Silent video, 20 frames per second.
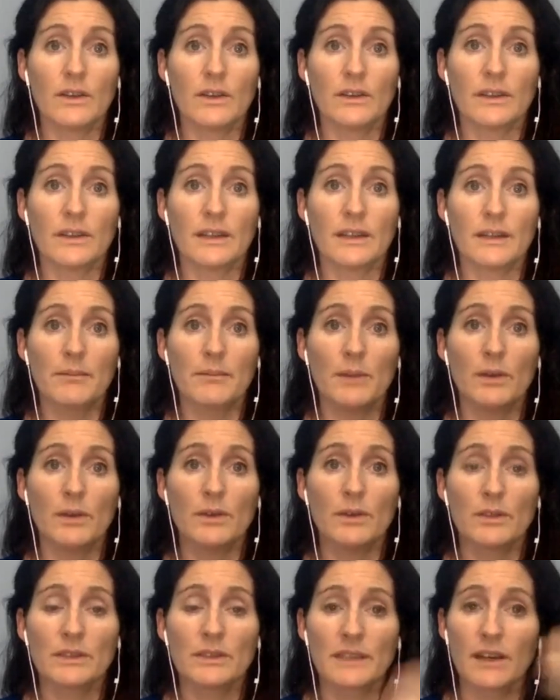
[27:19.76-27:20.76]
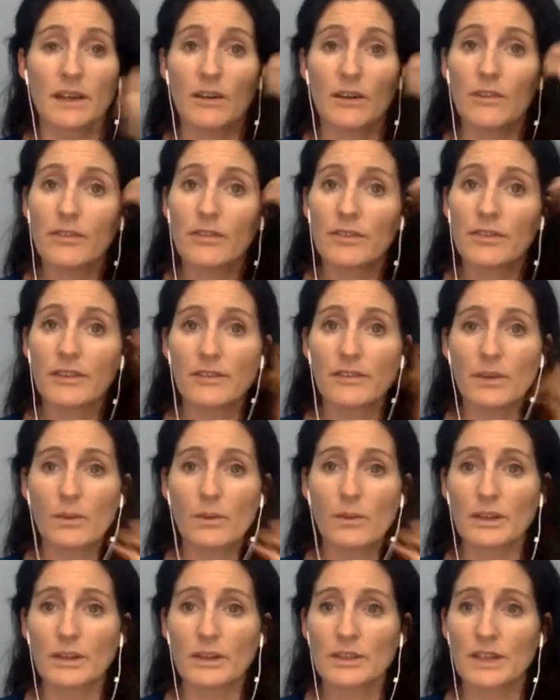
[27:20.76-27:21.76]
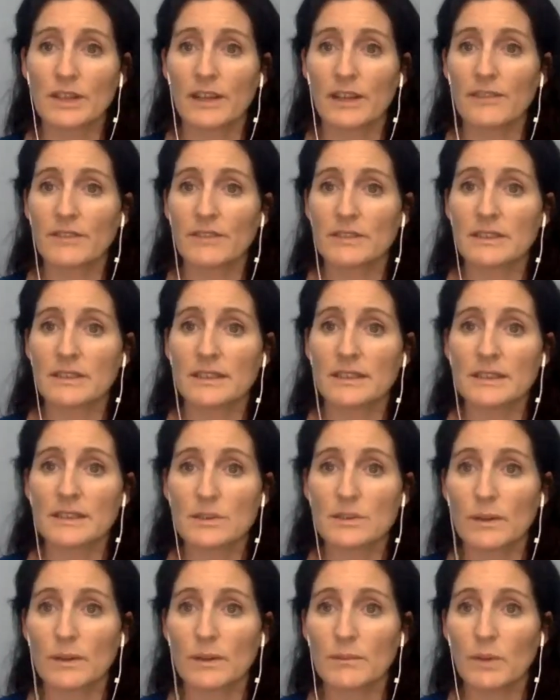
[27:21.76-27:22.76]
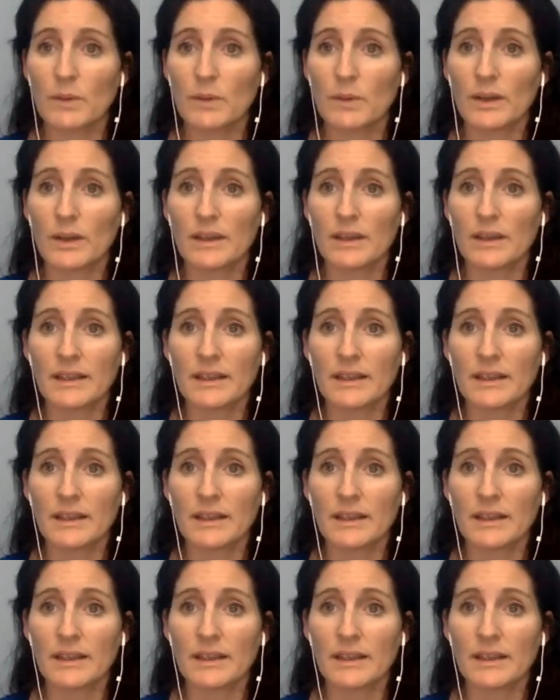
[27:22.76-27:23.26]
can unmute yourself if you want to share. If there's at least one more.